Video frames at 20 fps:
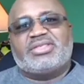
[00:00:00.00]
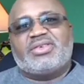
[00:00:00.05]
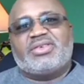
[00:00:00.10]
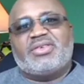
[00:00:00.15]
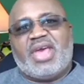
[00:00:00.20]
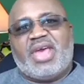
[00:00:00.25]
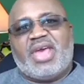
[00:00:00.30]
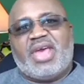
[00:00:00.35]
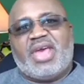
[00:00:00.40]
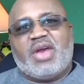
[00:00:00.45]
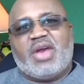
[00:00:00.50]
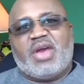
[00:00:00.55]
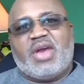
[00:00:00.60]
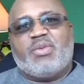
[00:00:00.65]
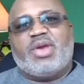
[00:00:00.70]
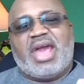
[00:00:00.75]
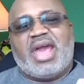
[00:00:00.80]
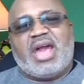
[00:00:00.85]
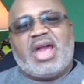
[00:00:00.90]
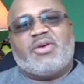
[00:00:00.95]
So that way,
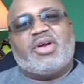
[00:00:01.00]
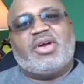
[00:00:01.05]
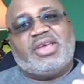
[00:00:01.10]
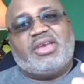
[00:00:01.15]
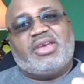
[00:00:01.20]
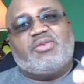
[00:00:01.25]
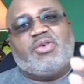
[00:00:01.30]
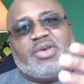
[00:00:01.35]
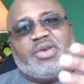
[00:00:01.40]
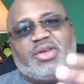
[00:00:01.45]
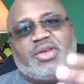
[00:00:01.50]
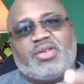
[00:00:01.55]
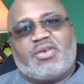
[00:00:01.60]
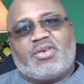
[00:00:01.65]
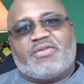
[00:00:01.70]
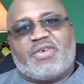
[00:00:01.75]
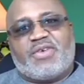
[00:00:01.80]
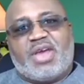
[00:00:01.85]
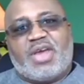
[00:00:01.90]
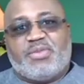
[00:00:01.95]
God again will be
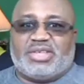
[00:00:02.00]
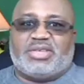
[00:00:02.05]
glorified.